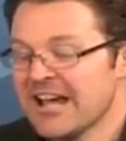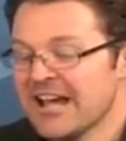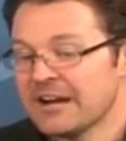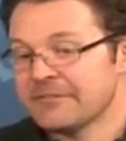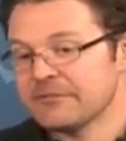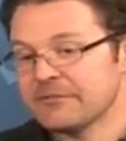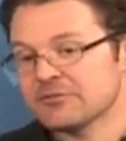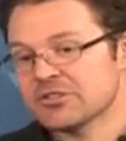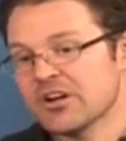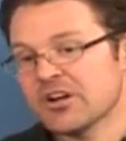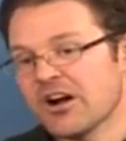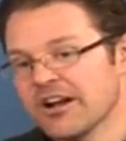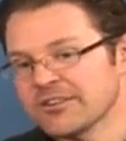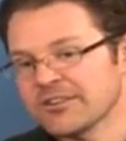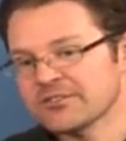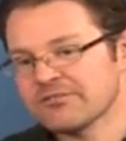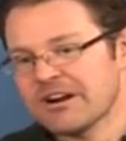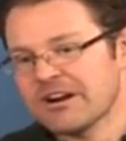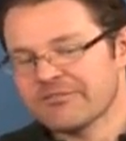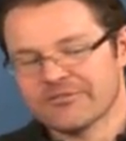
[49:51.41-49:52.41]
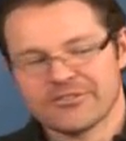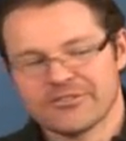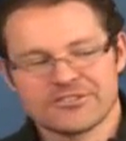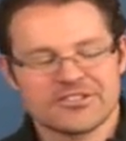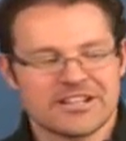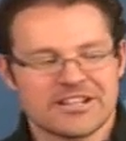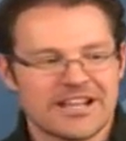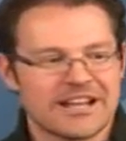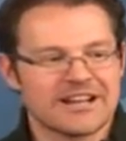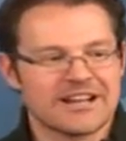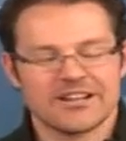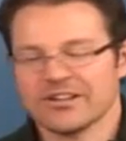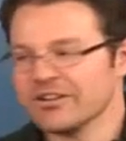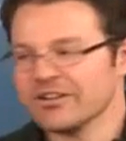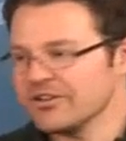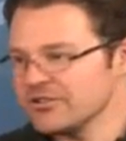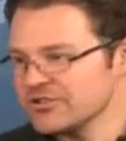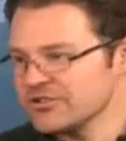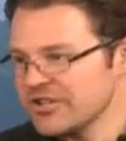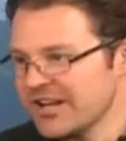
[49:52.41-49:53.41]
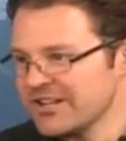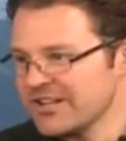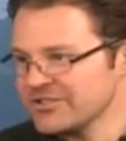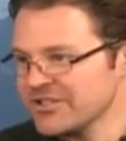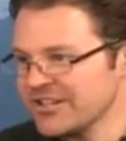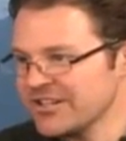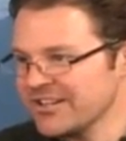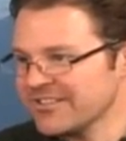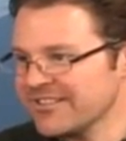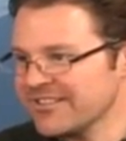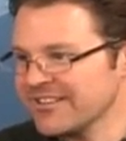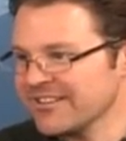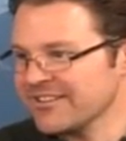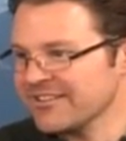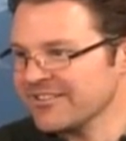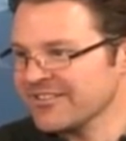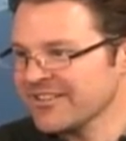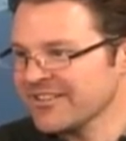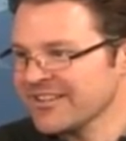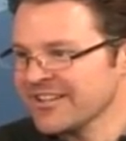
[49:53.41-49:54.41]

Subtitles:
And if it was const reference, again, it couldn't change anything.